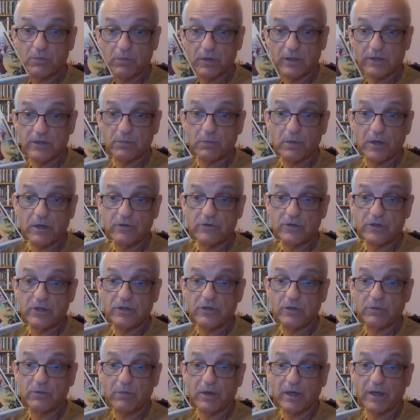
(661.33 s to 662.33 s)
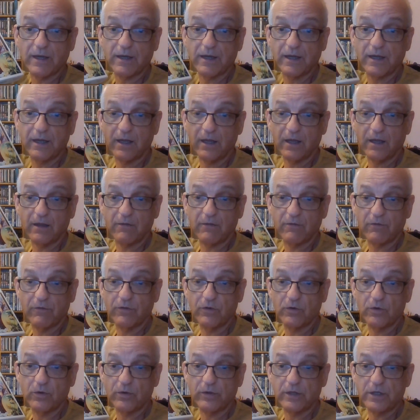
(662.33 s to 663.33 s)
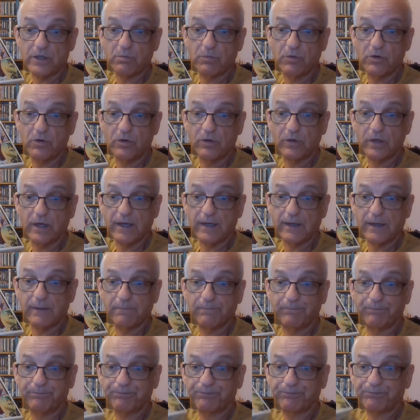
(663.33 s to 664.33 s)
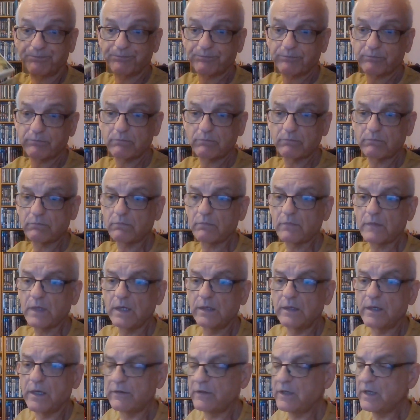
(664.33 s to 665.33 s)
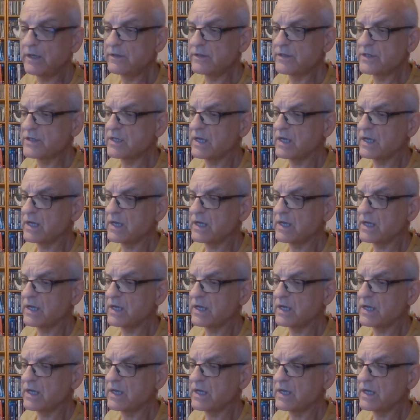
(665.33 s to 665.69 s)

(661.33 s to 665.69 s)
plus postage and packing for this board game. Now, the other